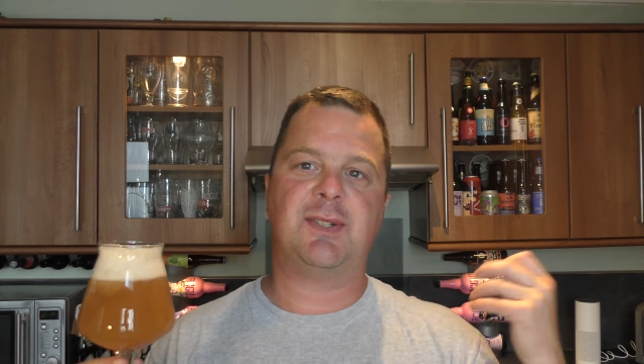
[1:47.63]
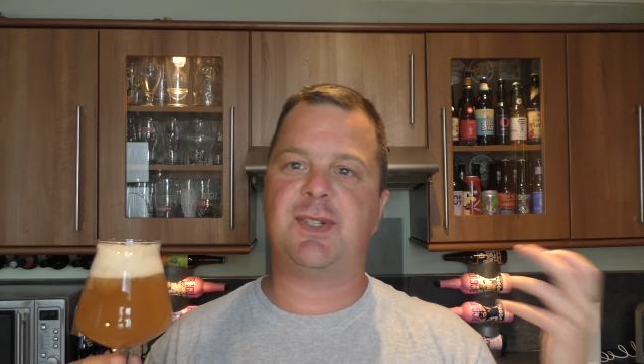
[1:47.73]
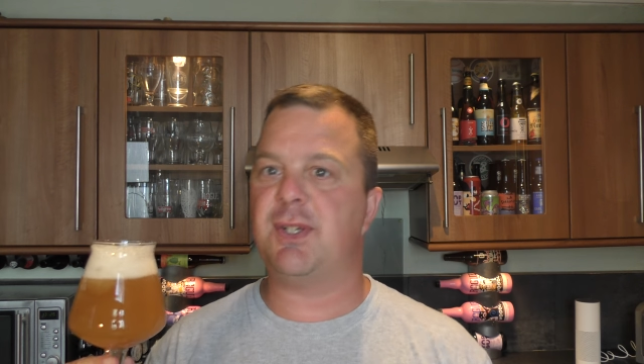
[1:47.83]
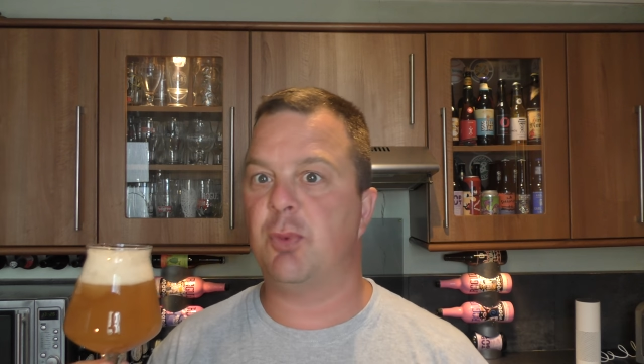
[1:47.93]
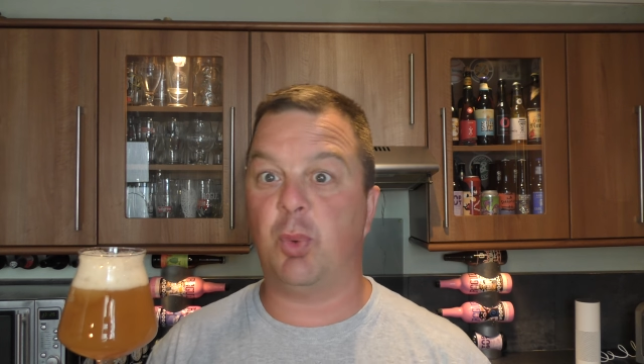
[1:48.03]

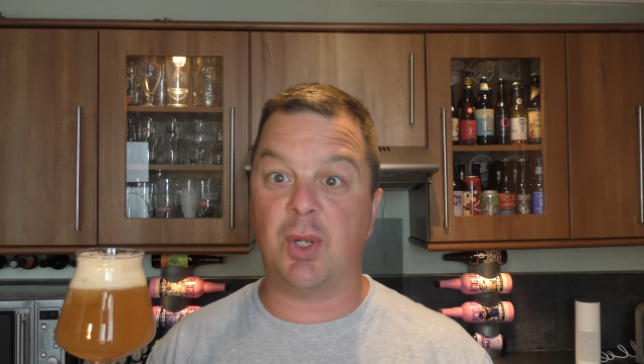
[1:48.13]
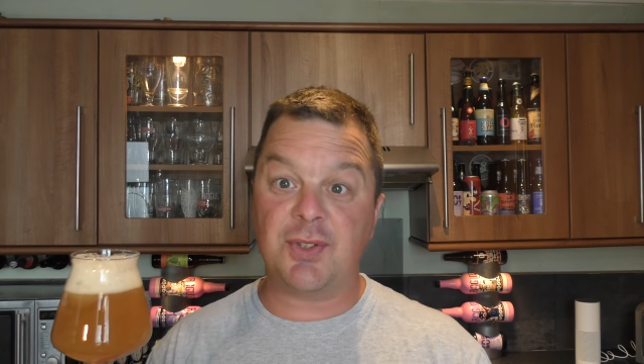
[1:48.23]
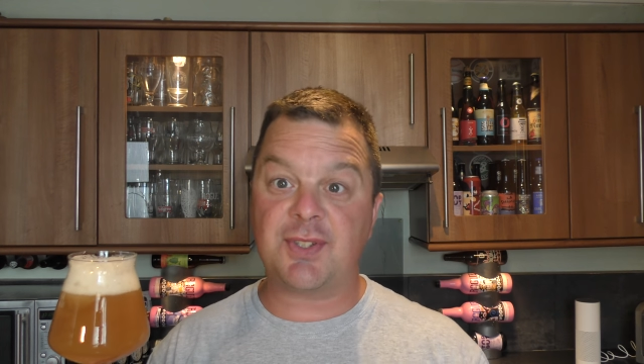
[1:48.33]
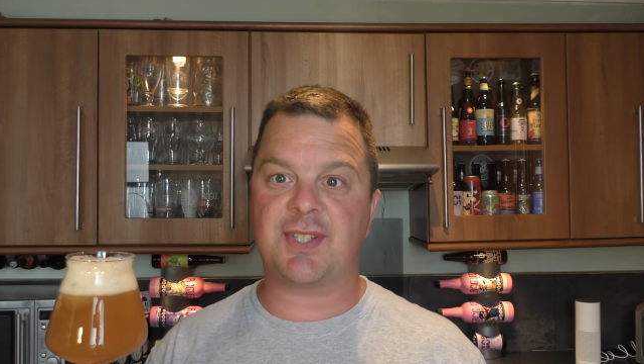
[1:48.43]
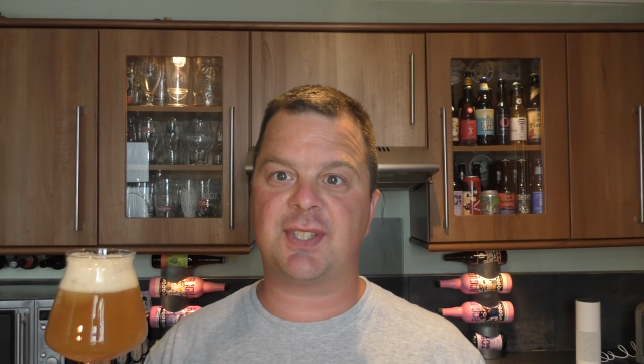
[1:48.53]
Do you
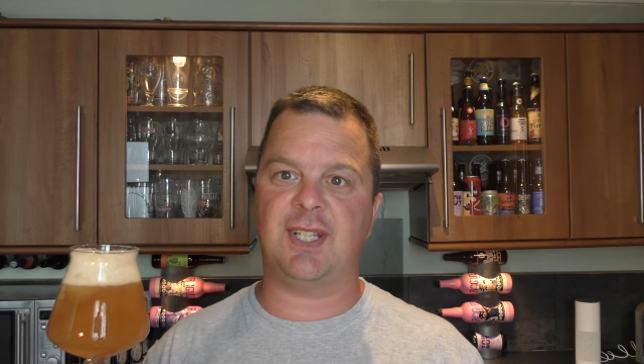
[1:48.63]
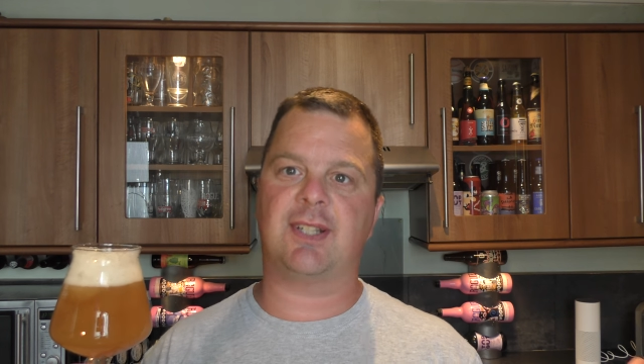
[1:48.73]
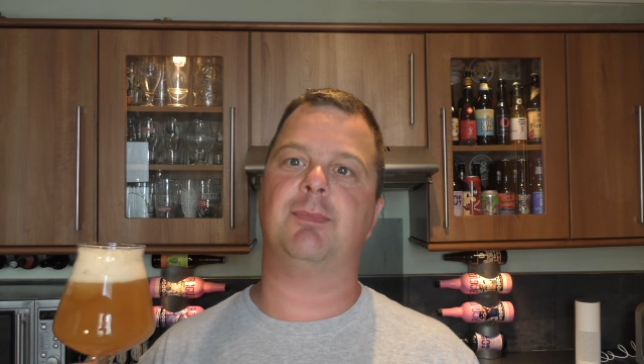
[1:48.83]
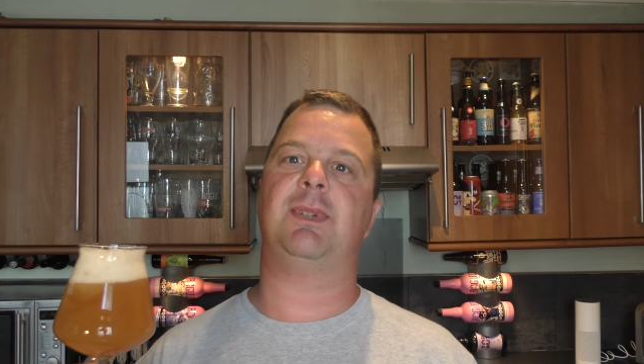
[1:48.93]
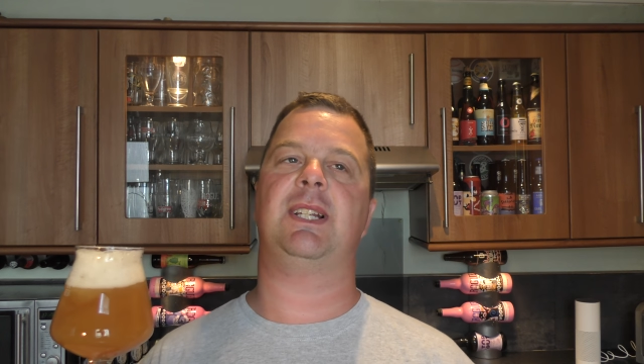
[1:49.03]
want to see
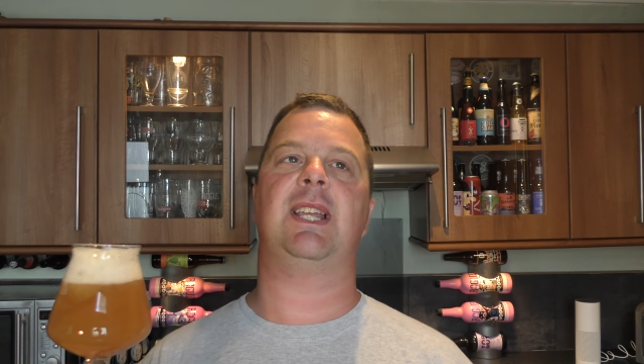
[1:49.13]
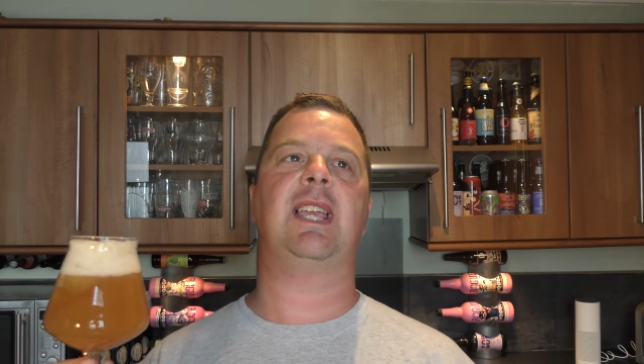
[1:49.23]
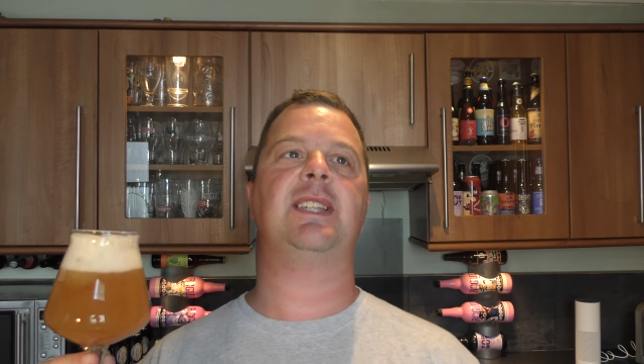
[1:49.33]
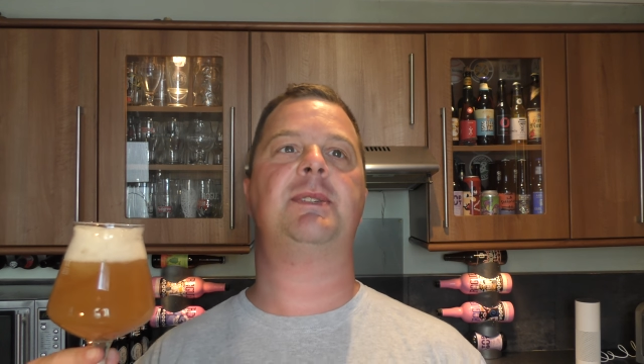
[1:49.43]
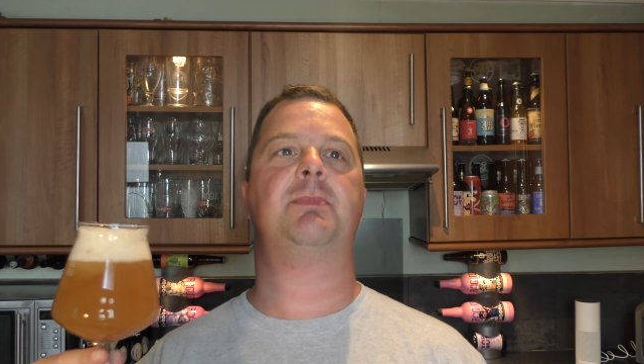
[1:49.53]
a completely
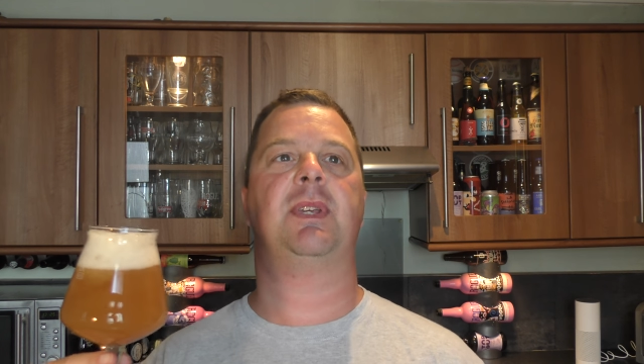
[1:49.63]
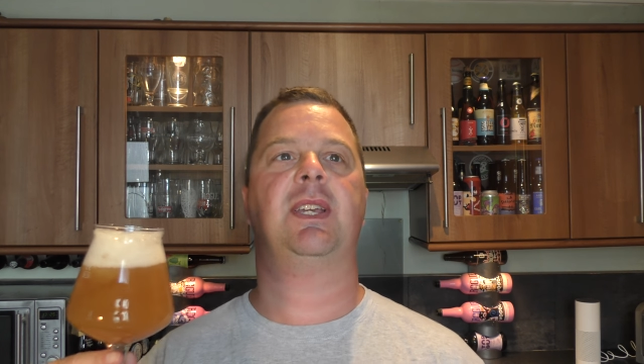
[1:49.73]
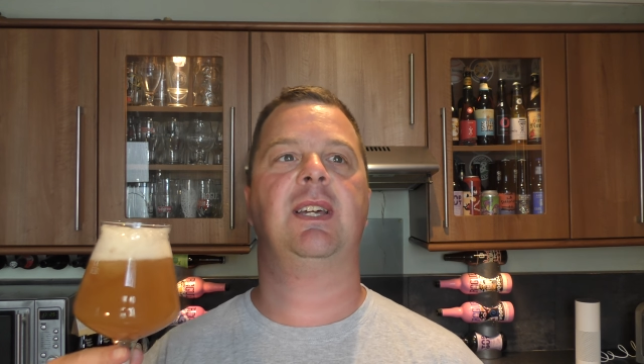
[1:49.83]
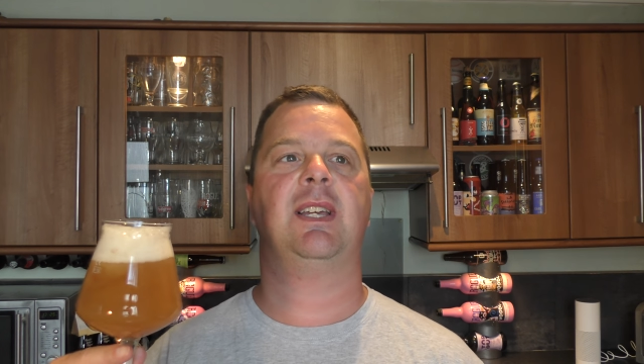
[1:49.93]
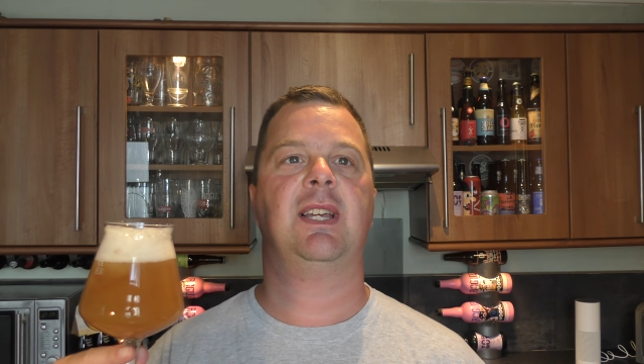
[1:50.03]
hazy
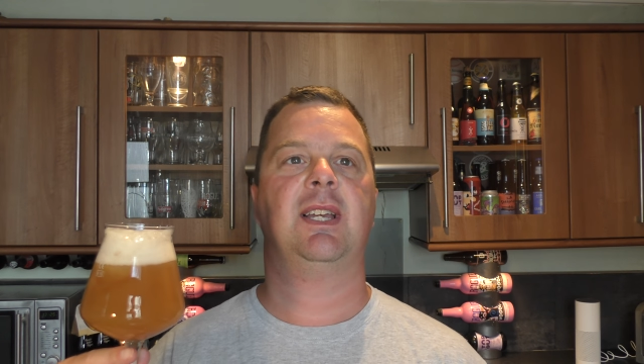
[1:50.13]
beer?